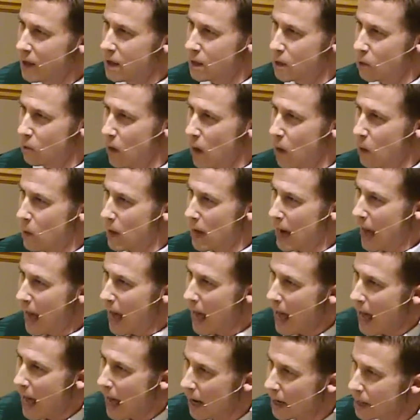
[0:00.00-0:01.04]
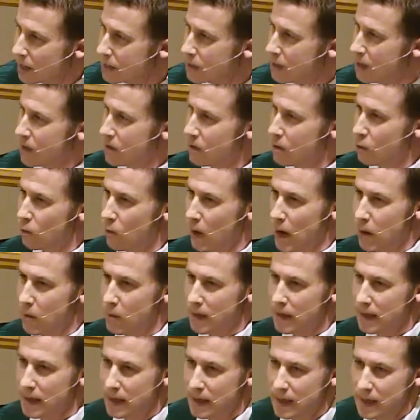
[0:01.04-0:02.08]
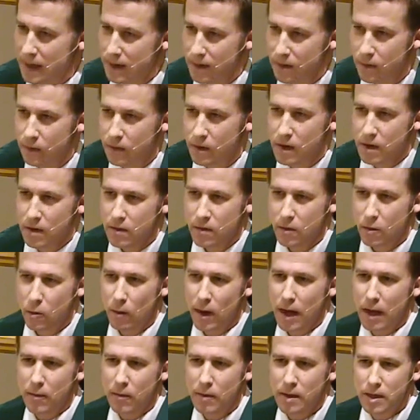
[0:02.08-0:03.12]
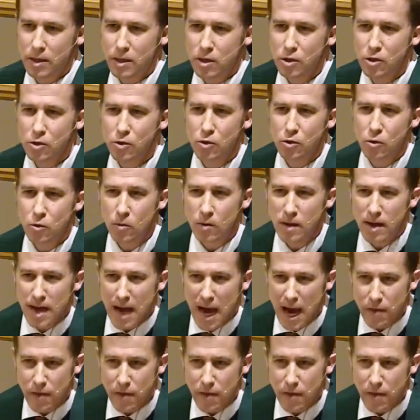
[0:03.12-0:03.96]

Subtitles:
the way we act, the way we live, the way we do.